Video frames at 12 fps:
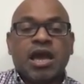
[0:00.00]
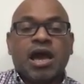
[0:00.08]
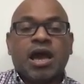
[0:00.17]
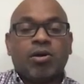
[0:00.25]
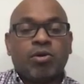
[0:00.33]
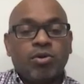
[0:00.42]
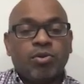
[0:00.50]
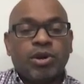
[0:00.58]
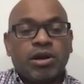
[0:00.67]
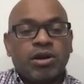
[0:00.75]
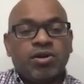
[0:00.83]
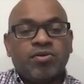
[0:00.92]

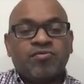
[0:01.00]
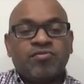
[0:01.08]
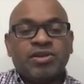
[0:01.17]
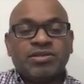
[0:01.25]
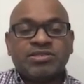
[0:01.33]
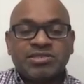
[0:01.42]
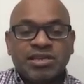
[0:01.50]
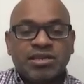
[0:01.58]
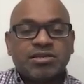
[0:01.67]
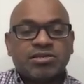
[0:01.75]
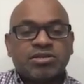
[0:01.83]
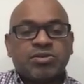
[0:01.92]
However, we are
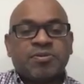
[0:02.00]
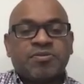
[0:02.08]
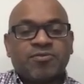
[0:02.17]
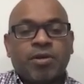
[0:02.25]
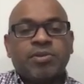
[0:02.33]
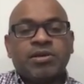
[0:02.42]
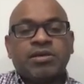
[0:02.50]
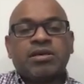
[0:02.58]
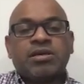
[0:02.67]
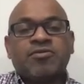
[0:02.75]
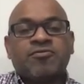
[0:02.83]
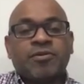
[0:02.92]
still performing
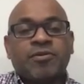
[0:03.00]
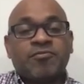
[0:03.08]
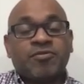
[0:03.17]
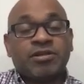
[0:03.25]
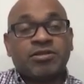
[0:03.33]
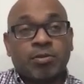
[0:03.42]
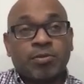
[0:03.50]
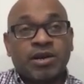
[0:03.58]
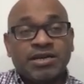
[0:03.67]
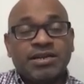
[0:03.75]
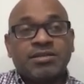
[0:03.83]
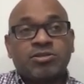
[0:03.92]

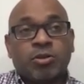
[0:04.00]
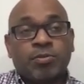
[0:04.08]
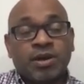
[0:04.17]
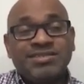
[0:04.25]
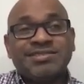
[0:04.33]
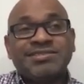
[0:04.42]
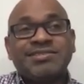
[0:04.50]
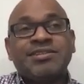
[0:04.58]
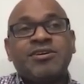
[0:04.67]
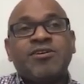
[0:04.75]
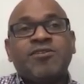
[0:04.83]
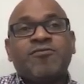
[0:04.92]
thrombolysis
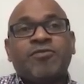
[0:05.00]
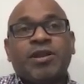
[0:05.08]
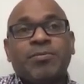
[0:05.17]
when